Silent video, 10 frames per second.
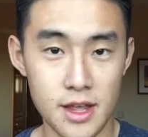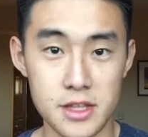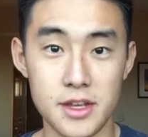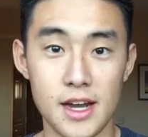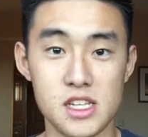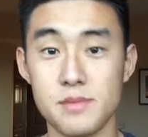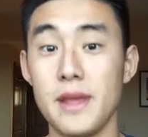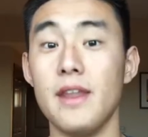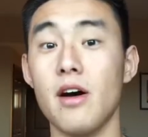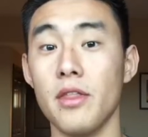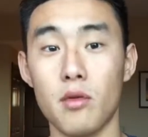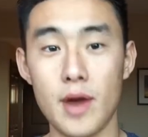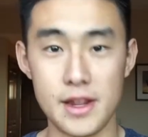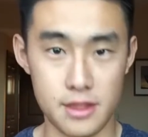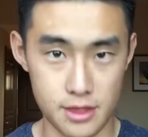and you got to spend it on the
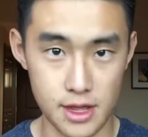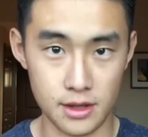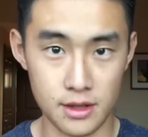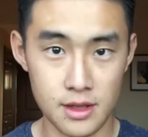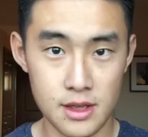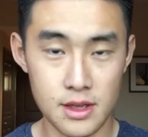right thing.